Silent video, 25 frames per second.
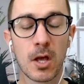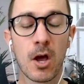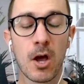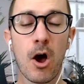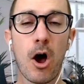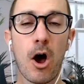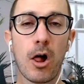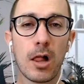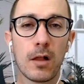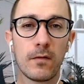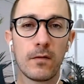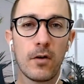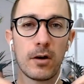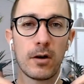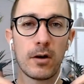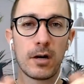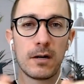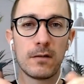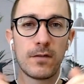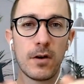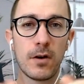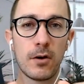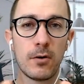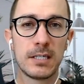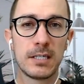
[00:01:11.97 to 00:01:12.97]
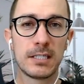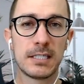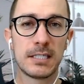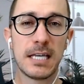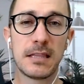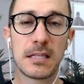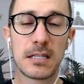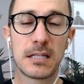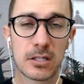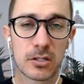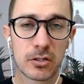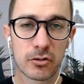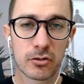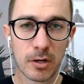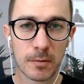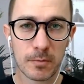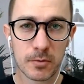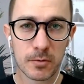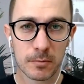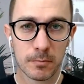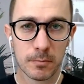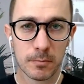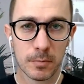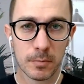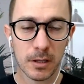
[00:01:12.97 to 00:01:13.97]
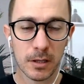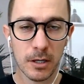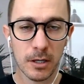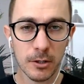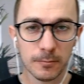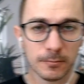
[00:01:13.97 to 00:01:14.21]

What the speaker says: All of our info is in the description below.